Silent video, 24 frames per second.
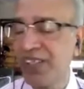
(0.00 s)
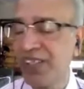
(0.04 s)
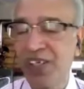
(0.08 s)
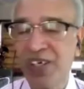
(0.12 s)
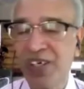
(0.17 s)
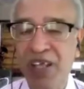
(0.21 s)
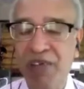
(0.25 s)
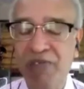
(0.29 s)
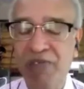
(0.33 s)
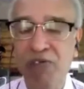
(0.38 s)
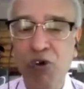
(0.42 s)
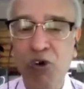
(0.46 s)

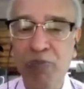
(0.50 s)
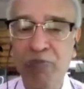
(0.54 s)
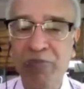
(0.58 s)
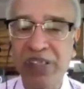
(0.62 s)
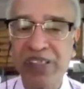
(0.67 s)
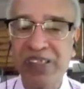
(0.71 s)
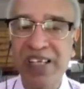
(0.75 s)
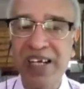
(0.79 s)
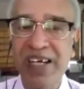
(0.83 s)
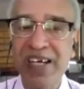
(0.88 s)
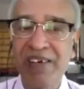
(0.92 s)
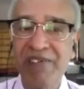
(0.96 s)

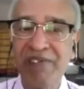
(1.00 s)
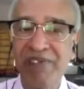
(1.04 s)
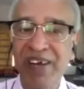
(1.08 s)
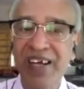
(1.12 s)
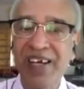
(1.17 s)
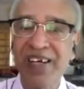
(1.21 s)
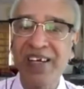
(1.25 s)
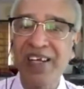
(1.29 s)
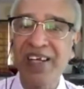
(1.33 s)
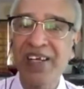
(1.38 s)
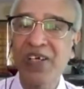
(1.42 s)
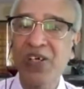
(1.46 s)
34%
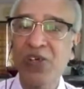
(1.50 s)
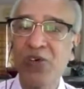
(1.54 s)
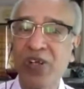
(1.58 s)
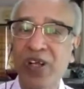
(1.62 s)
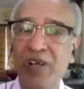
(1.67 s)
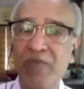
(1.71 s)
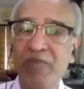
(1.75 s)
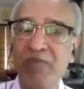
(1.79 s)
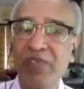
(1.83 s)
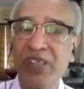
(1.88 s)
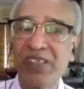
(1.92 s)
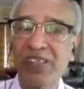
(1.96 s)
went into
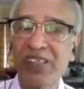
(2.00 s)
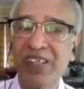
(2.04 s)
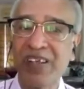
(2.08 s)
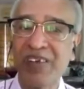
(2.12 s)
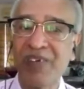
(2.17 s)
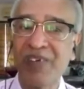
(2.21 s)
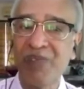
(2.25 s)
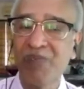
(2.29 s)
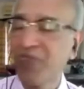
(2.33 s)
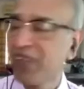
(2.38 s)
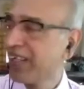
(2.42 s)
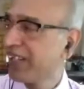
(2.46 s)
remission.
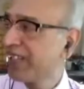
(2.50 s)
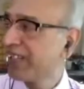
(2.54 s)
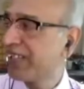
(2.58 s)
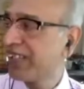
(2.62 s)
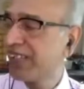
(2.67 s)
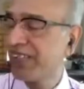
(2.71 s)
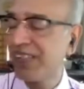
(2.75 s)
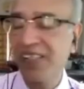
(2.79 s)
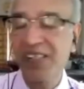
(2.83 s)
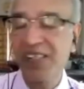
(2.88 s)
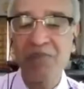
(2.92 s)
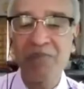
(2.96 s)

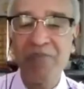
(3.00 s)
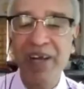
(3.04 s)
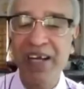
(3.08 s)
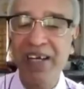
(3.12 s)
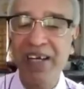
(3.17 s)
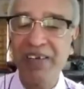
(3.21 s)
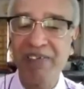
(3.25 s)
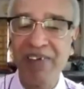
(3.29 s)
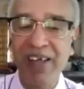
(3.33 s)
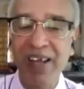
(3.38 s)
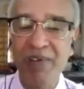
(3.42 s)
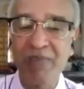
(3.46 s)
This is by
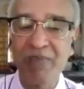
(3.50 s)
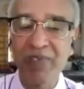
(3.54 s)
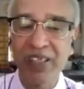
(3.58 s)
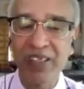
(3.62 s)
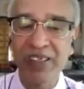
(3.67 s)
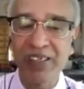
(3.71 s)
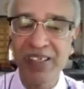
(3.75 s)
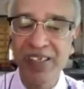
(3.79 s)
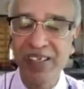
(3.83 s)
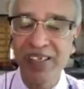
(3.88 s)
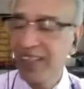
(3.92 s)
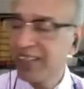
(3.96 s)
12
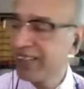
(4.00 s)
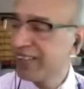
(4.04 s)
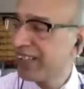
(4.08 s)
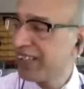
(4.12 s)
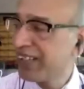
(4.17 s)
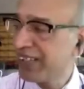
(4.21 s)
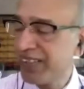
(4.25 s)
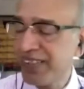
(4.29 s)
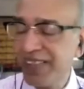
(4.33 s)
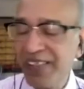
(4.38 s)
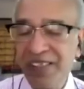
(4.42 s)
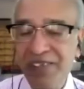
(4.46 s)
months.
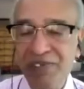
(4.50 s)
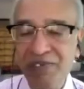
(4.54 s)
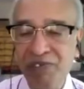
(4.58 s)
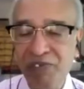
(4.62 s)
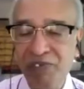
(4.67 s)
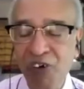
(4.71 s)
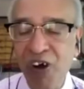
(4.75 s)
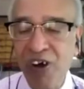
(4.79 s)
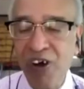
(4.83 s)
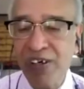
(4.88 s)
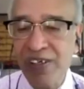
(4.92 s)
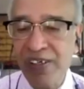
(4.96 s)
This is
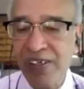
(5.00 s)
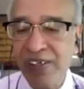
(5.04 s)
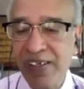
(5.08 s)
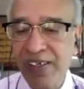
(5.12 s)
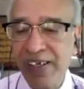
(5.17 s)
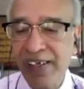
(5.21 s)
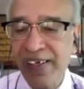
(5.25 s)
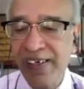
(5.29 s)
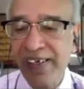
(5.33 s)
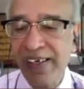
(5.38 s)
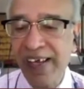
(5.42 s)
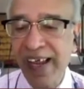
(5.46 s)
what
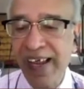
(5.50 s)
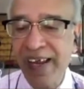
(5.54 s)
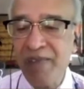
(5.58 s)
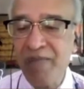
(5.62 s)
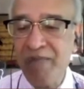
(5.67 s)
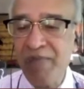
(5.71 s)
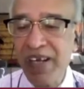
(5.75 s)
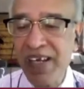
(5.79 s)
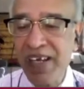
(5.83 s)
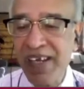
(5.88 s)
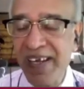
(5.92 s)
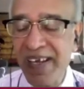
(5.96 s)

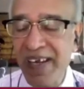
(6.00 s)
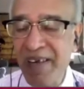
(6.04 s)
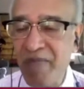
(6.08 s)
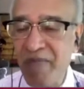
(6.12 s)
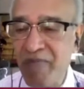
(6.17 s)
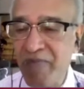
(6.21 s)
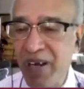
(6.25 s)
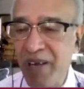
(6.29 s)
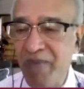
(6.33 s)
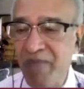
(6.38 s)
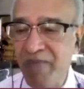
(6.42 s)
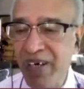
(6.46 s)
can be
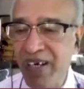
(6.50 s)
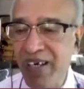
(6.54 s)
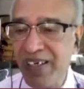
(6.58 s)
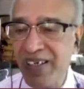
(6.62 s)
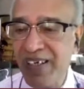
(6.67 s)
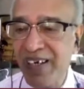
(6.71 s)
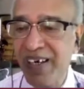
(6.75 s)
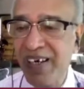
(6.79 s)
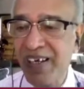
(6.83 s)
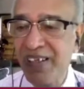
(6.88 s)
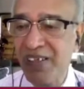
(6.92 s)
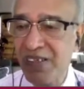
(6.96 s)

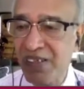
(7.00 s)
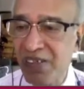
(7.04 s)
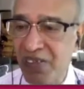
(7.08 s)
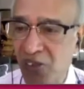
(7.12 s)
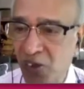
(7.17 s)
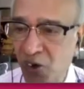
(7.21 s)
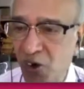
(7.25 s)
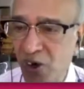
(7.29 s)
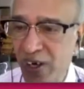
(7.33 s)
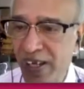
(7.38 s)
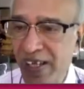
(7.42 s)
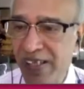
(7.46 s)
implemented
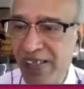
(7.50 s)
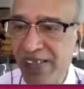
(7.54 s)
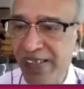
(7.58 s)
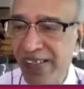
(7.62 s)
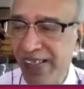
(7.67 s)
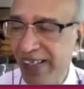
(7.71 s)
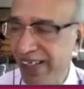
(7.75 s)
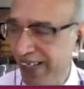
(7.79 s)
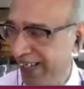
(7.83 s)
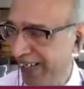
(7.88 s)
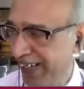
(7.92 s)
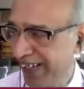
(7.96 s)
so
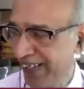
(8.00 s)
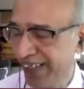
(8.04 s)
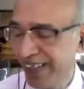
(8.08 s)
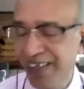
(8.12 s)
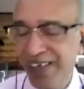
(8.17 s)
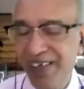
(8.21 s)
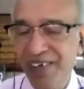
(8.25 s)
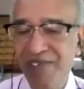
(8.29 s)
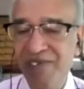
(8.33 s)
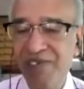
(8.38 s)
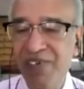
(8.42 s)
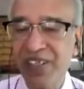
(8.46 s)
easily
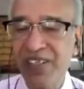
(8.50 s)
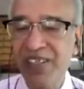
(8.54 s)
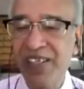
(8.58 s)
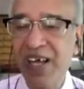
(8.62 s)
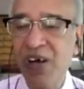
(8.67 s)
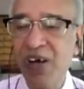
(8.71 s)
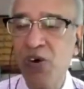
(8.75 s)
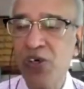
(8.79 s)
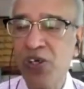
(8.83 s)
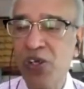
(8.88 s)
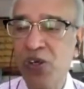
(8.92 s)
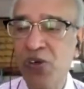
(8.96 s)

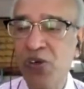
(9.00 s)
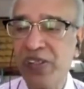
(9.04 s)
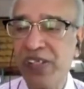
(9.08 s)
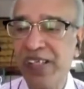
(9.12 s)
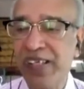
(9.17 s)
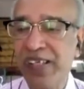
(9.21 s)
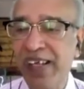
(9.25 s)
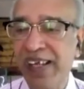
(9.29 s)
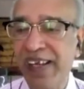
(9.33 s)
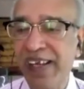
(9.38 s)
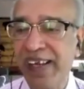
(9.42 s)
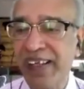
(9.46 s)
without
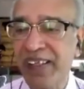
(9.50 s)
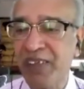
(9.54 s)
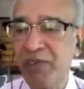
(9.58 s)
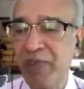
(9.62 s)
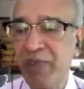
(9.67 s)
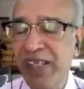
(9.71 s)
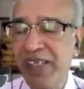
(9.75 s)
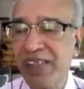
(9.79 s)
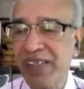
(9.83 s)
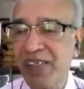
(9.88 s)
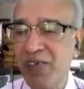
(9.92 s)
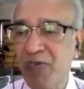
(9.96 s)
using an
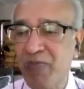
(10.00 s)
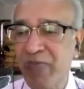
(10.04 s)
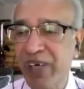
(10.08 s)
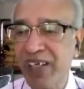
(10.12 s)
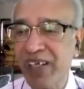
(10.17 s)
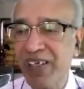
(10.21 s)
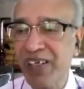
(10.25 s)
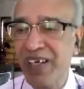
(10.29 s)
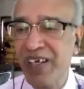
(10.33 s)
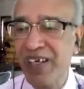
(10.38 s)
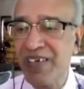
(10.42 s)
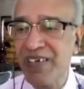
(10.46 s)
expensive
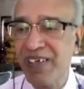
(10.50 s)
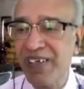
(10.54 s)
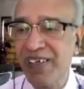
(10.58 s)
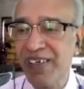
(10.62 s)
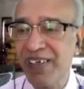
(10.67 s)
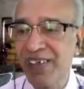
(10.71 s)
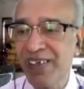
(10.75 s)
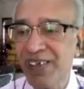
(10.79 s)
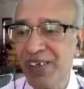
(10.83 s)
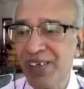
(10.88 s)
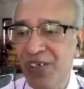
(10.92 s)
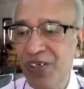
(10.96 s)
medication
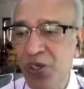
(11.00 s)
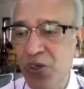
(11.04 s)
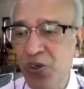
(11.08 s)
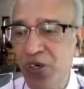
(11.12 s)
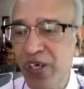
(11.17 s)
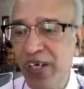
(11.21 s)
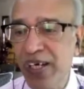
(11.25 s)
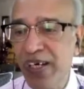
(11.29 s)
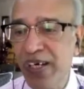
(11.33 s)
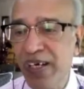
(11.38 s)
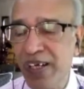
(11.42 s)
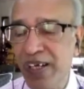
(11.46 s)
you
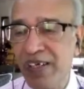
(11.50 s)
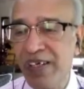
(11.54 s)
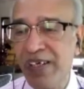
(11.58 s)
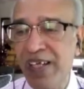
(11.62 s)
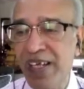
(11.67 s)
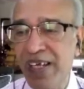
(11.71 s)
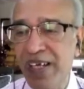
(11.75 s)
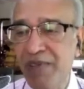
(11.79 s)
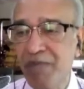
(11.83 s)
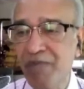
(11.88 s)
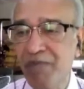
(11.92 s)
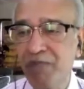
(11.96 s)
need a
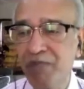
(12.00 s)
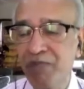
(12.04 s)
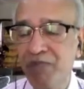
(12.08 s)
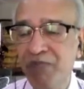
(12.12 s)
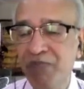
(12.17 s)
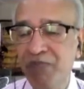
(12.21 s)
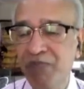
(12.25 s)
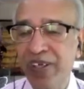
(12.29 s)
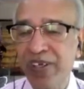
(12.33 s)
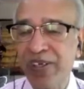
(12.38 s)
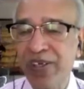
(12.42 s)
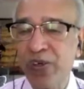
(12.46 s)
team,
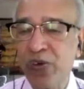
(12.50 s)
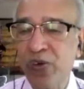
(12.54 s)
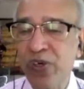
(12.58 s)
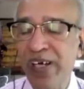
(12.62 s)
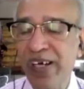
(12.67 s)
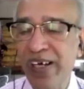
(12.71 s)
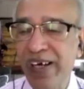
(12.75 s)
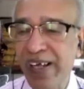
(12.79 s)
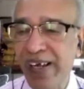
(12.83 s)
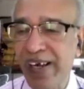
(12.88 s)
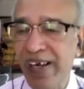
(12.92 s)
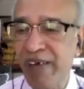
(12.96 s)
you
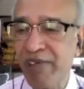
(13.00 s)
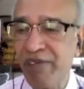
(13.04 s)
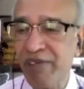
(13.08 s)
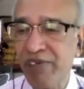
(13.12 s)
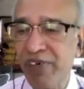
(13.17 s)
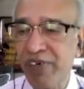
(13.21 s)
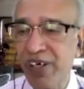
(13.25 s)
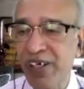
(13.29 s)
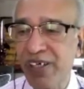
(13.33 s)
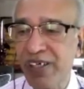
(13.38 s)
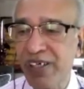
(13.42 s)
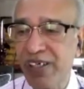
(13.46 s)
need an
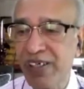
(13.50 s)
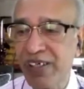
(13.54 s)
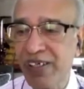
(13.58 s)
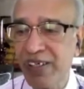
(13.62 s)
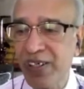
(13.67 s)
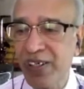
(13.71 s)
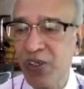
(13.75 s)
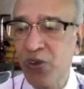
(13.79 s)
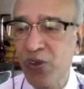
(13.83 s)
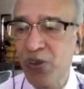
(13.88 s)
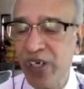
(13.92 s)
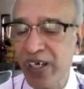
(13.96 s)
effort,
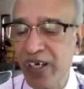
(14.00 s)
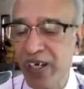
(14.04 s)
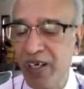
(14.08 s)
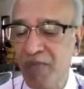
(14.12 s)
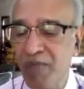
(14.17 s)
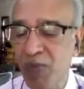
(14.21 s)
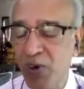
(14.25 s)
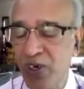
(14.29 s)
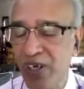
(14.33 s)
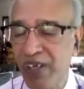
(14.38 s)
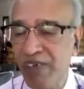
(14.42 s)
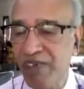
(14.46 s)
you need a
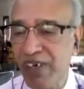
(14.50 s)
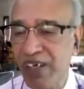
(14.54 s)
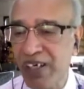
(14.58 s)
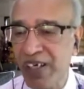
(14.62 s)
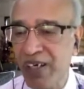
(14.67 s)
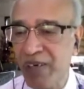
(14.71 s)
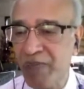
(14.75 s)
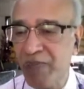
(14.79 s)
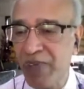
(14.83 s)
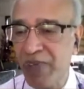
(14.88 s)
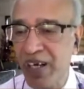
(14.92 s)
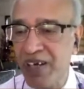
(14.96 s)

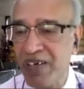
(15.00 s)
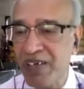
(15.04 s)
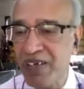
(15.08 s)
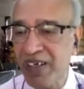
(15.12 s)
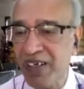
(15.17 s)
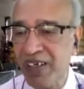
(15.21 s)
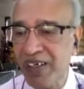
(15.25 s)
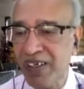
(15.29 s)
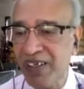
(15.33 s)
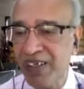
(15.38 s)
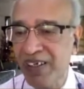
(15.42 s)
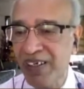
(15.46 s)
motivated
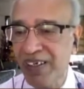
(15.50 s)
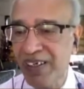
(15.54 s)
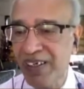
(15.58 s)
patient.